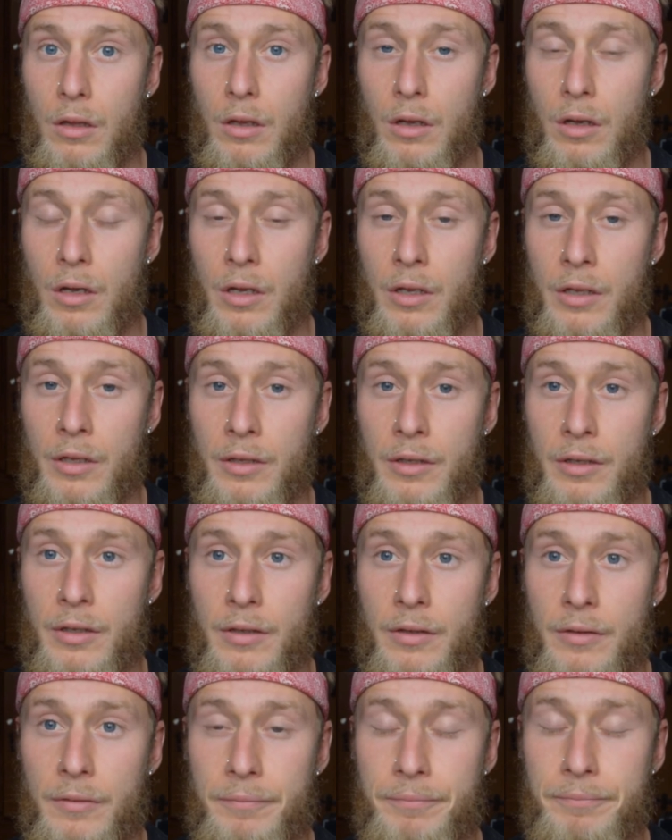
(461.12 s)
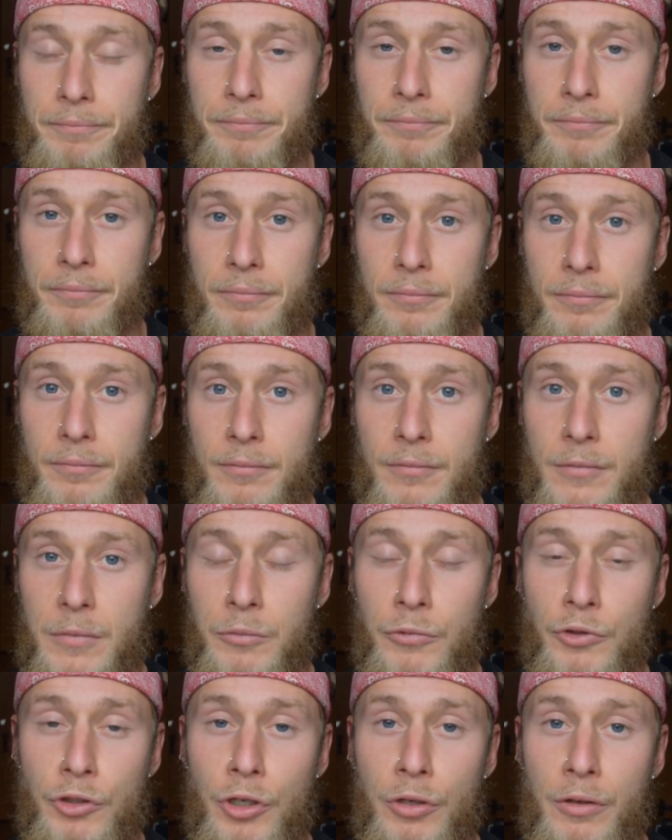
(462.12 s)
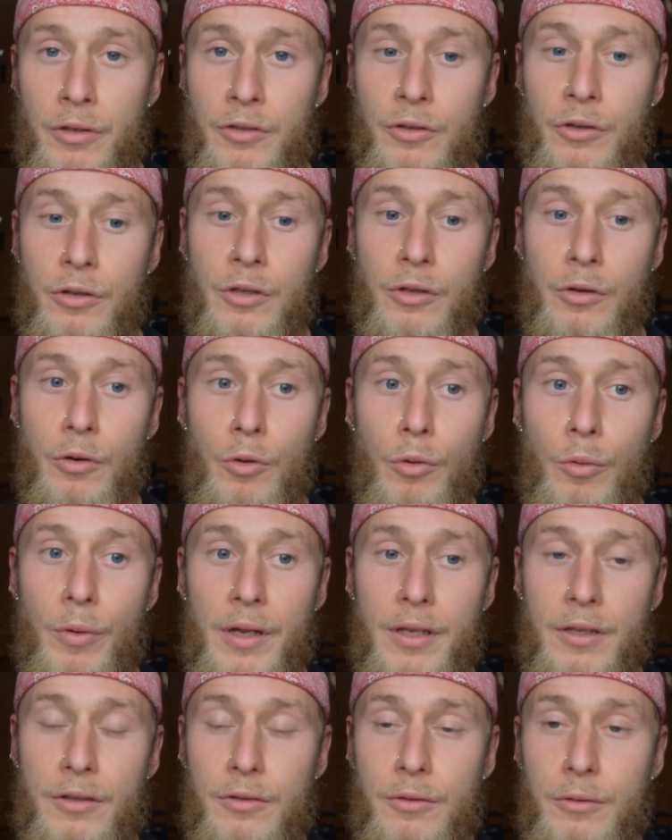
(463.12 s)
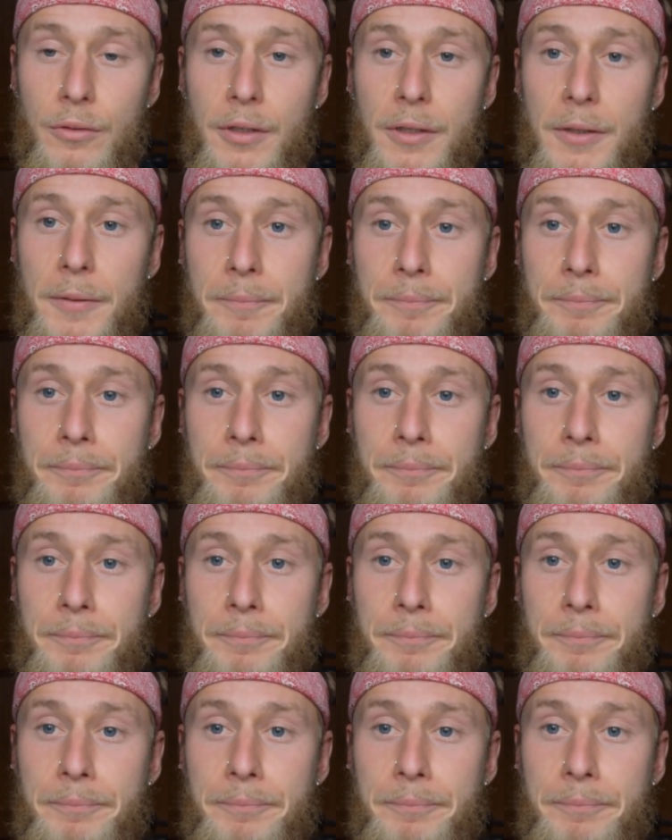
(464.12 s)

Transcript: I I'm sure it's gonna go away. So yeah.